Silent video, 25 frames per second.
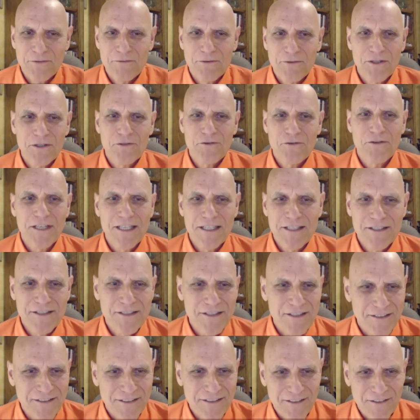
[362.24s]

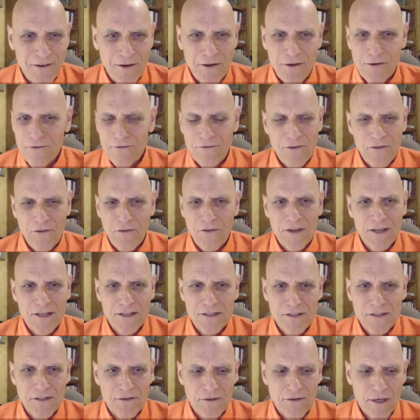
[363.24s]
retreats and all of the
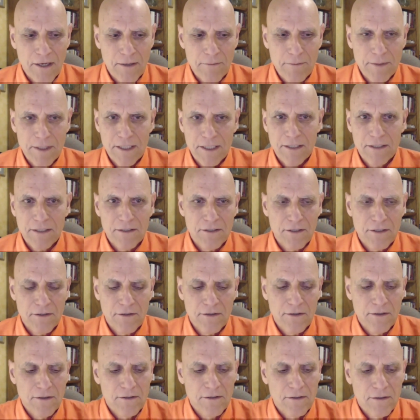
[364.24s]
things that are coming into
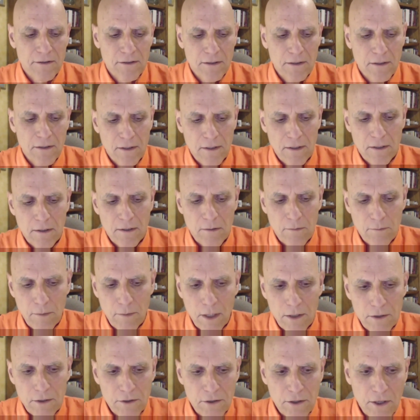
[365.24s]
the
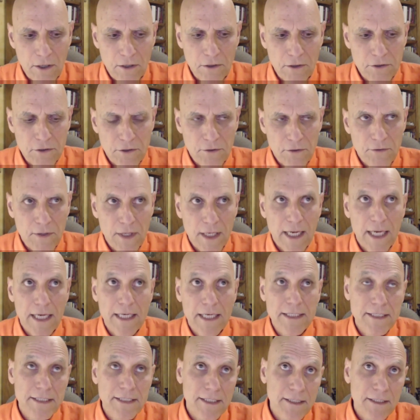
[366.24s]
modern culture that I
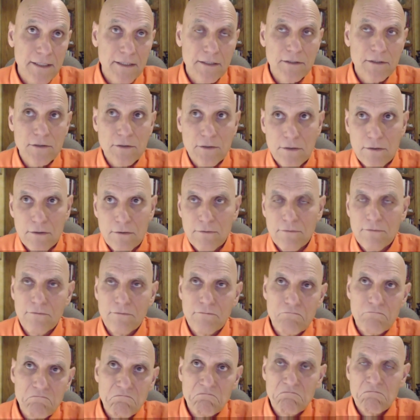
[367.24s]
see as sort of
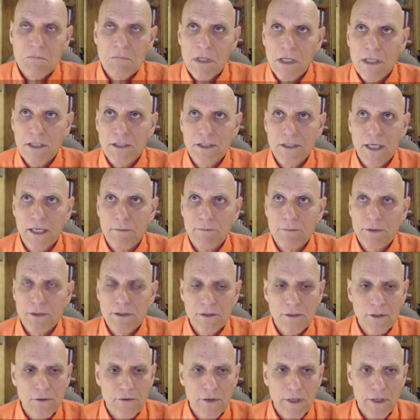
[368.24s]
attempts
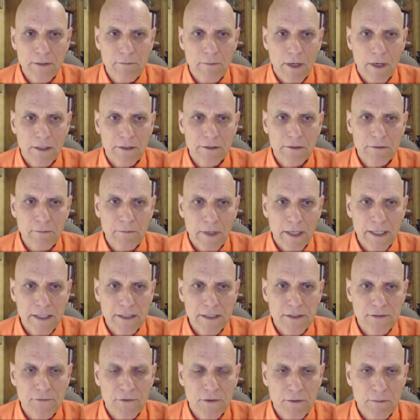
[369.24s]
to create modern
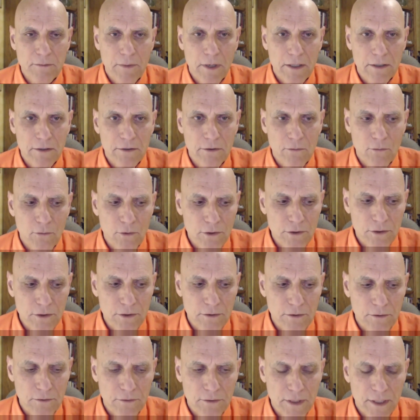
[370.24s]
minds for the modern
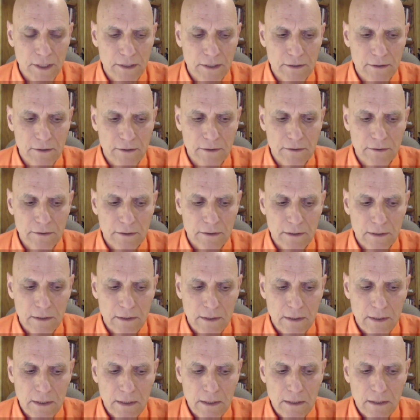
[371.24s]
world that
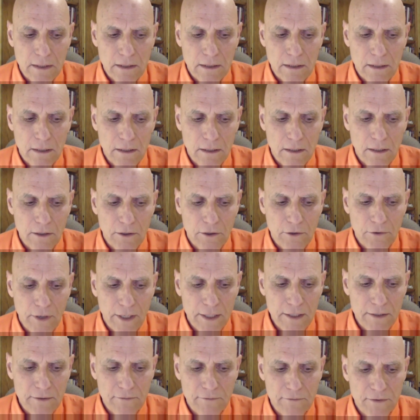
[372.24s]
our
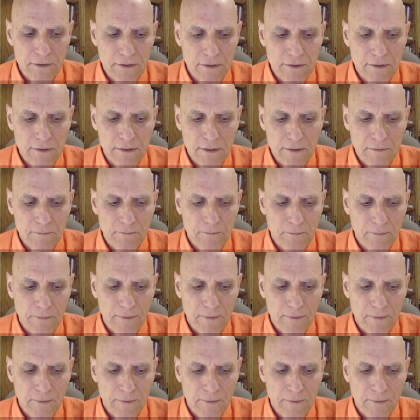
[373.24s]
creative and